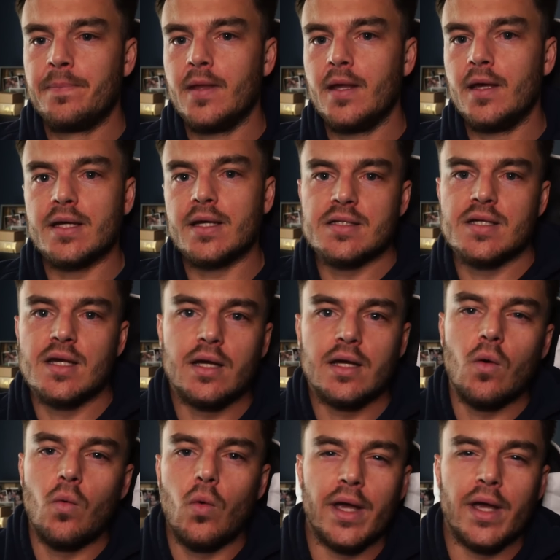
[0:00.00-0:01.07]
It can take
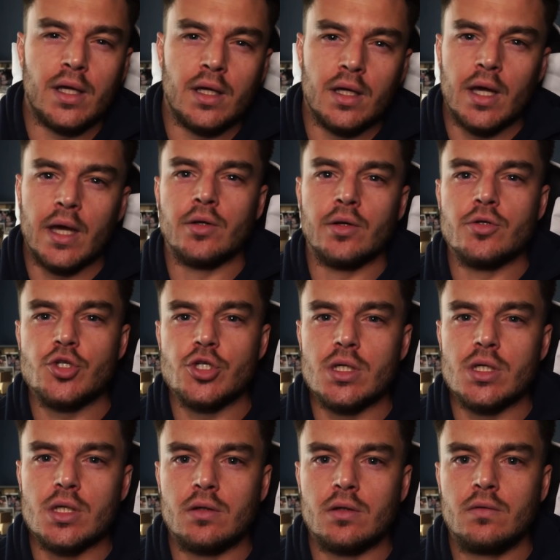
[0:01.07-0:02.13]
away
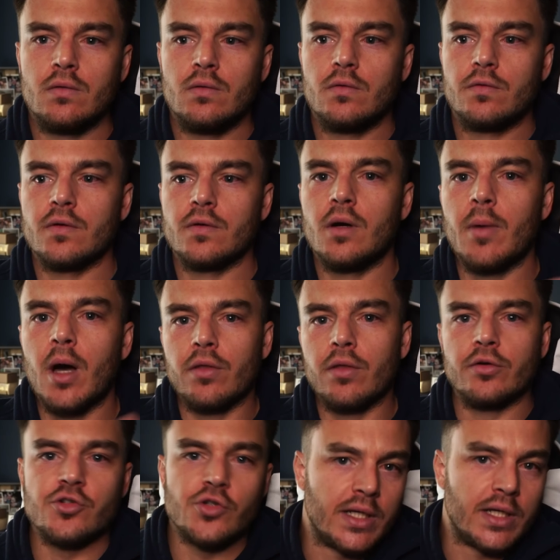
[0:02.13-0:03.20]
energy from other
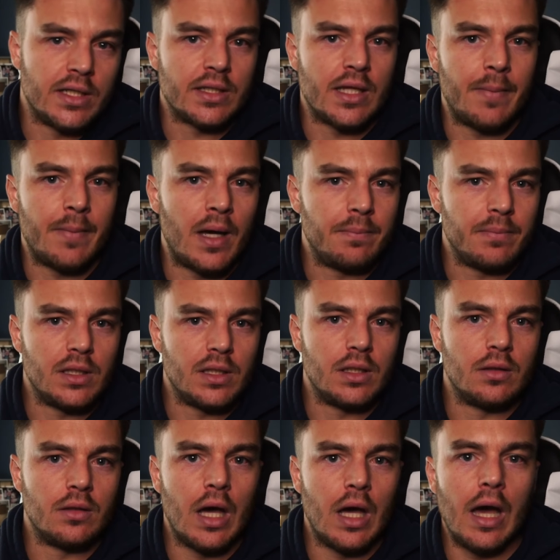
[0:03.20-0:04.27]
training that might
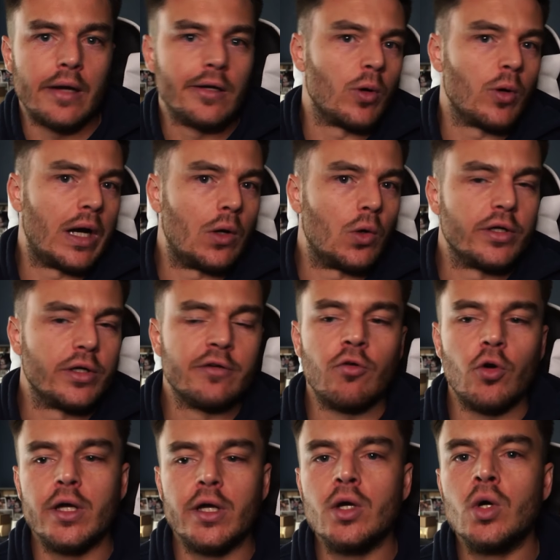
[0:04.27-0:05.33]
be a higher priority
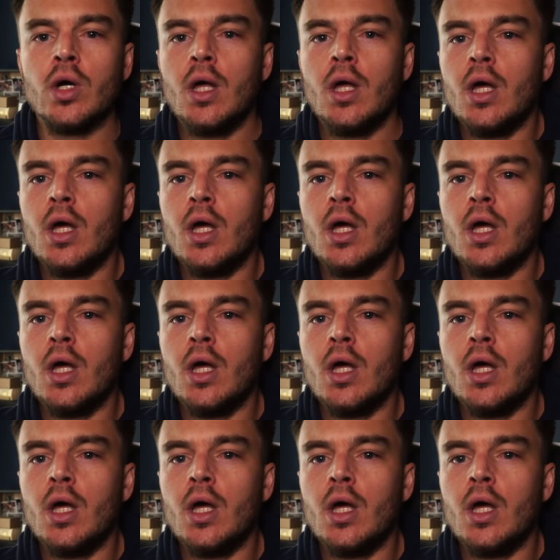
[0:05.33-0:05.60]
for you.